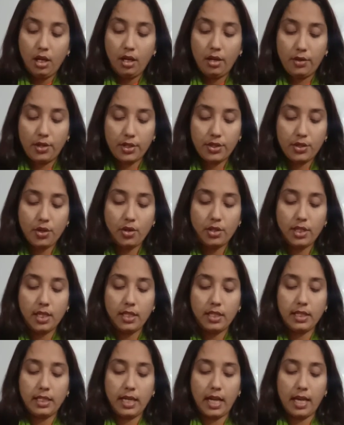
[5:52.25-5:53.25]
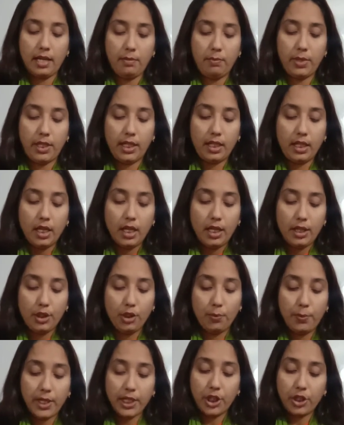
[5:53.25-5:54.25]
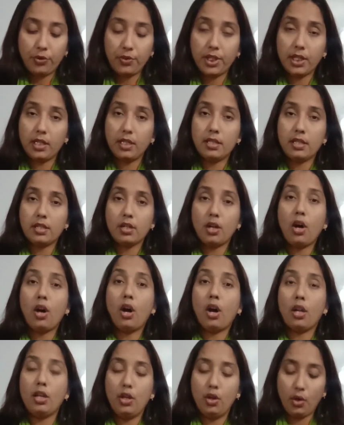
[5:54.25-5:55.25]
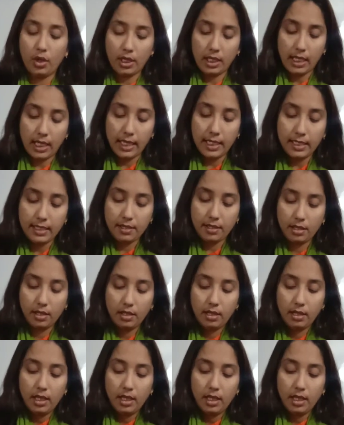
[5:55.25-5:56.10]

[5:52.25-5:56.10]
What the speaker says: resources can be ubiquitous or localized.